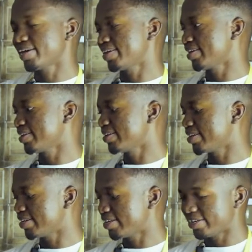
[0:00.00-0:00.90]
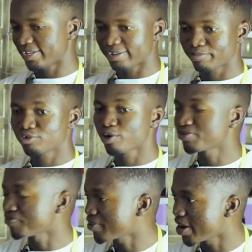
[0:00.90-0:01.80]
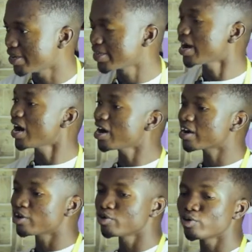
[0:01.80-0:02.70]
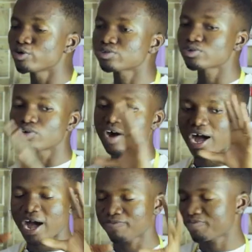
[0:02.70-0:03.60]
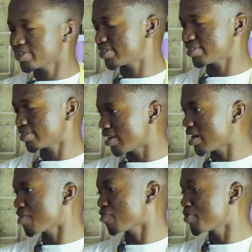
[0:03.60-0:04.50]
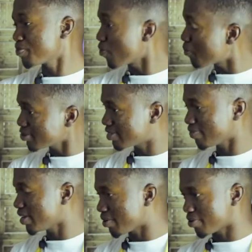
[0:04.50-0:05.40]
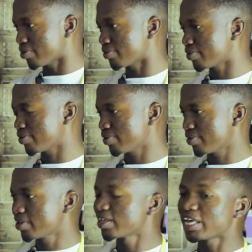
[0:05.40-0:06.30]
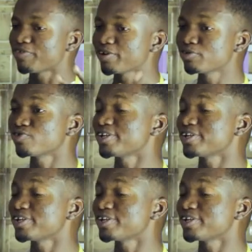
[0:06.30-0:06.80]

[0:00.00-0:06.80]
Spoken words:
and then the jobs you find, how can you also affect the life of people positively around? If you're able to